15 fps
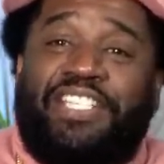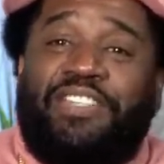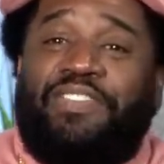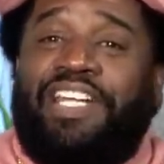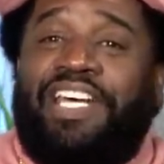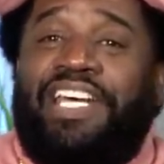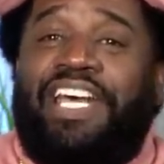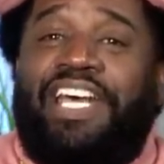And
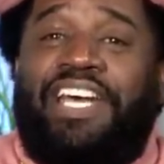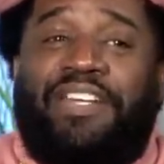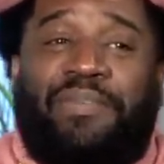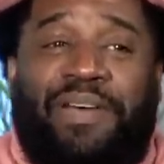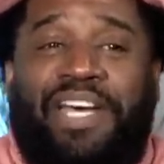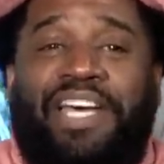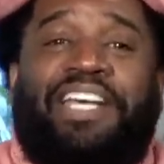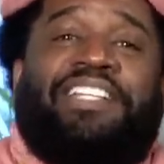Stephen A
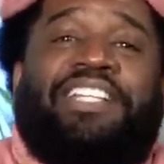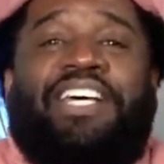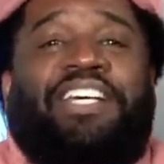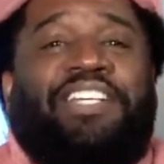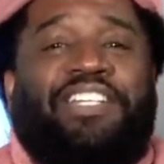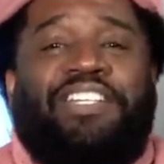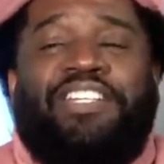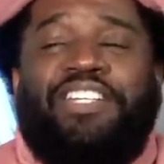had him
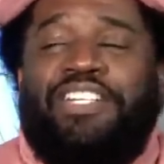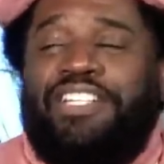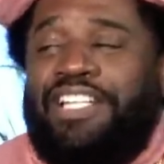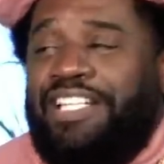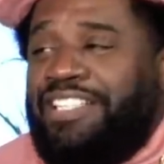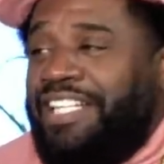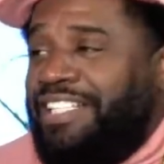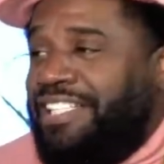acting like
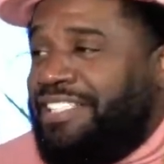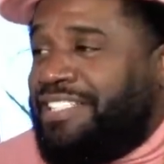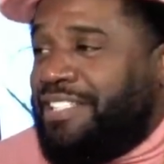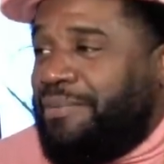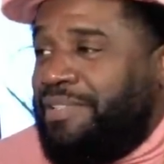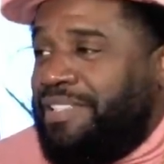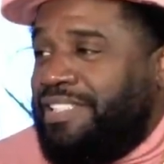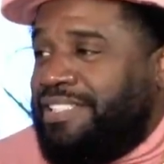like they
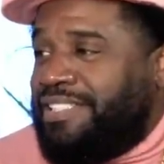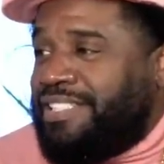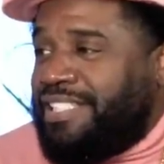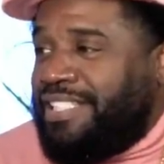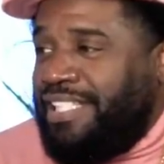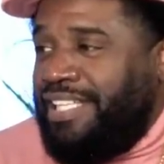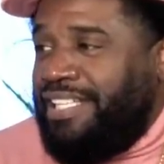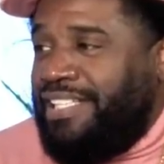did some
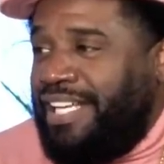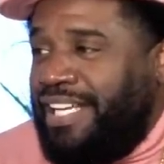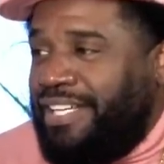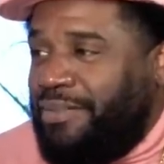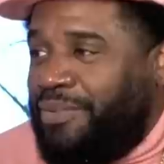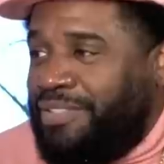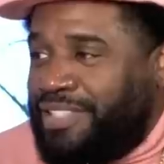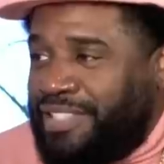little skit
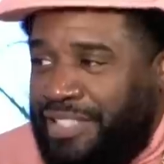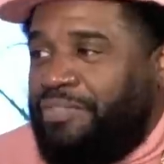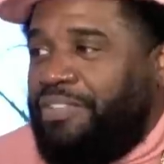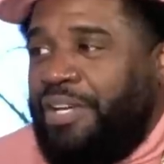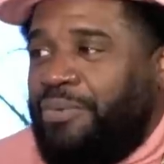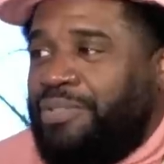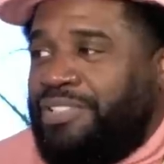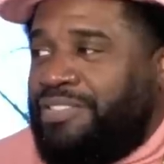like where
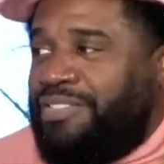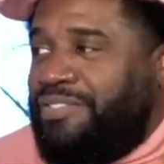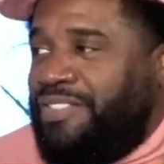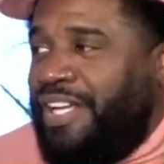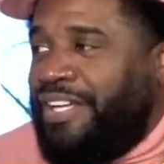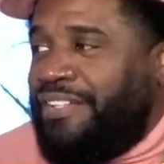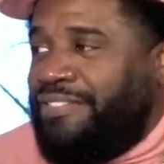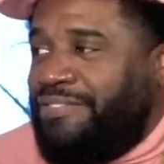Stephen A
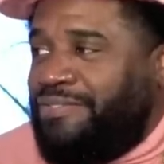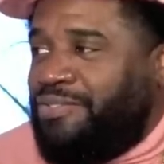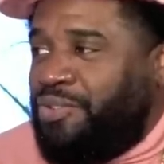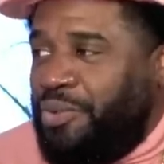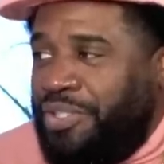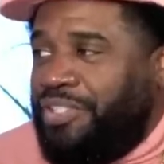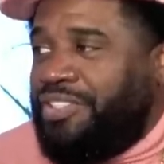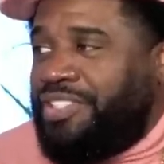was like
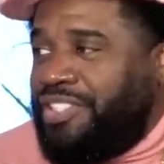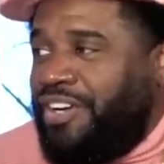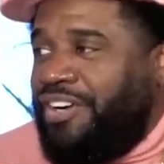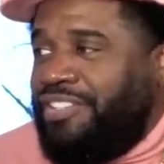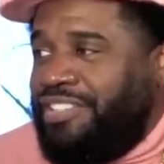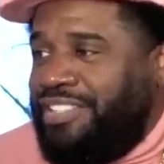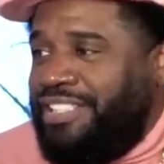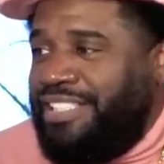drill
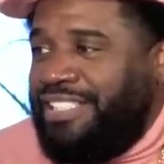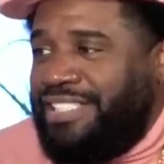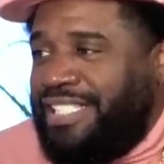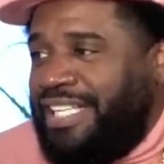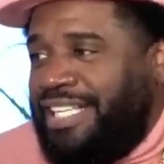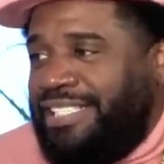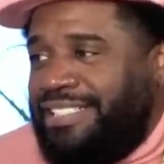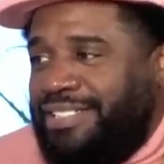sergeant in
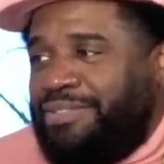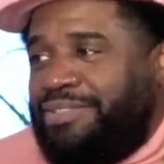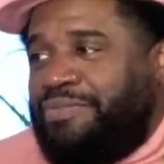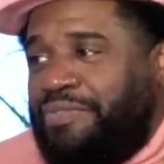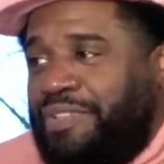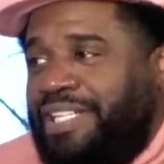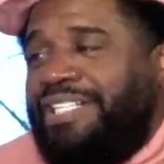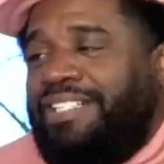his ass. It
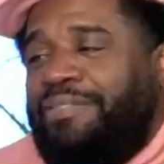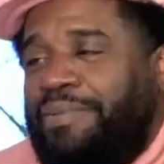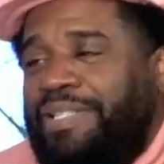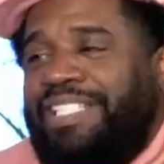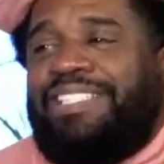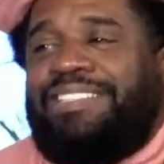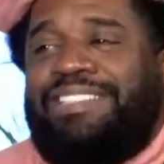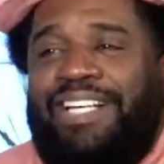was funny
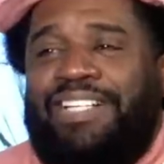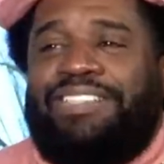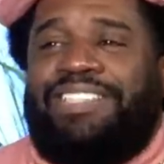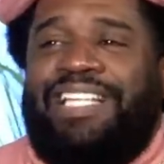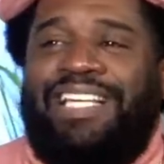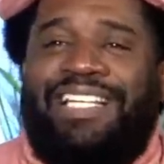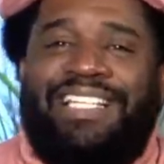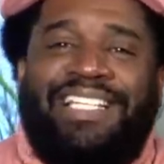to me because I
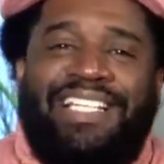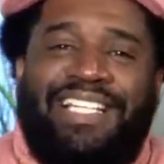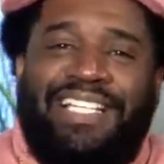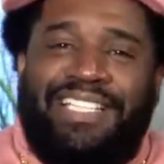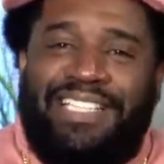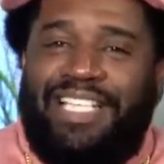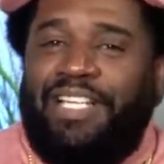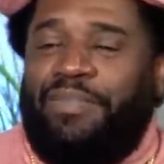was like,
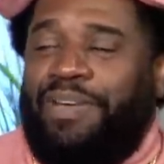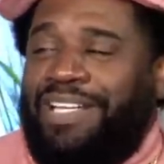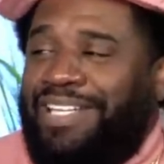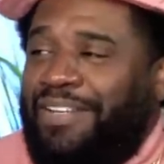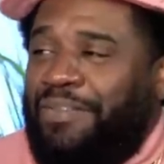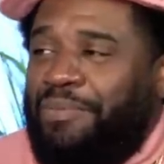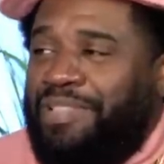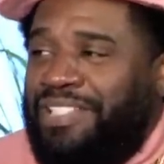
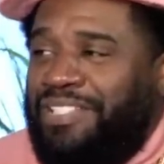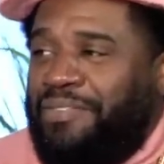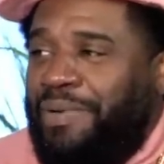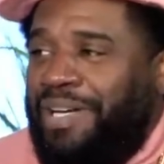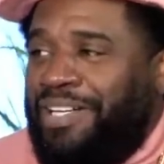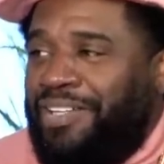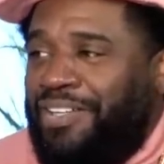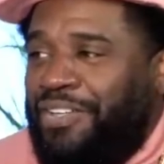damn, I can't
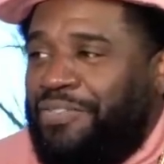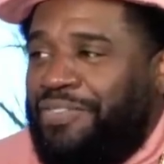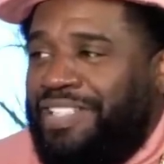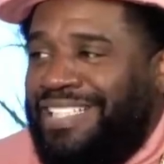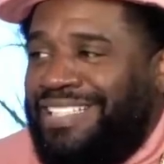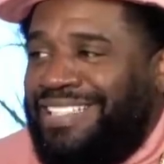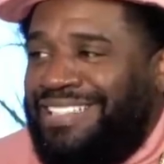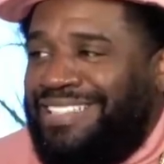believe Michael
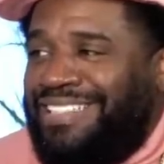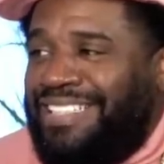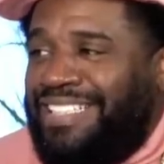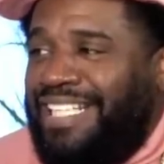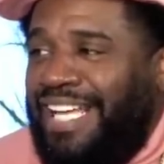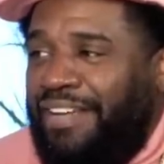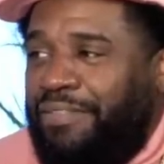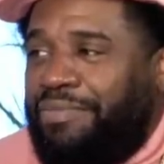Irvin let
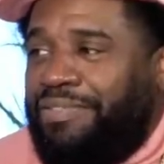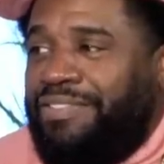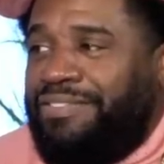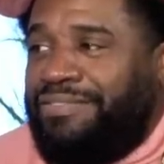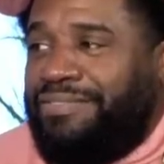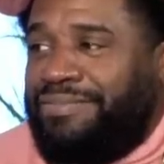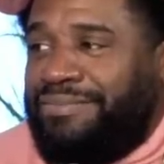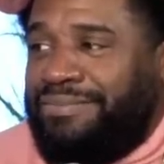this shit
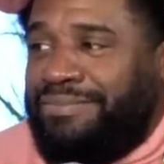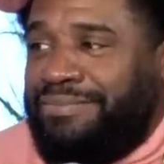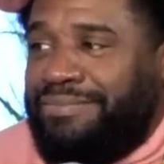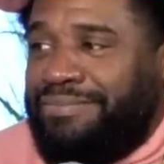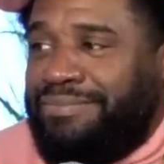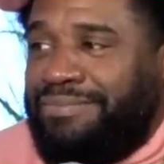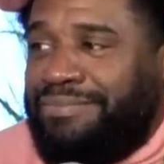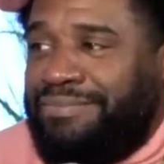happen.
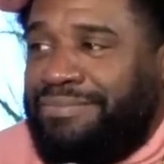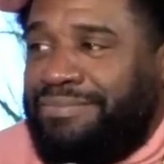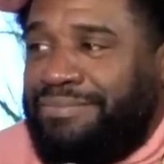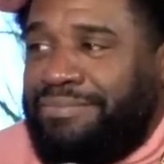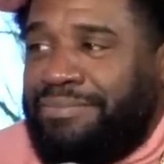Mm.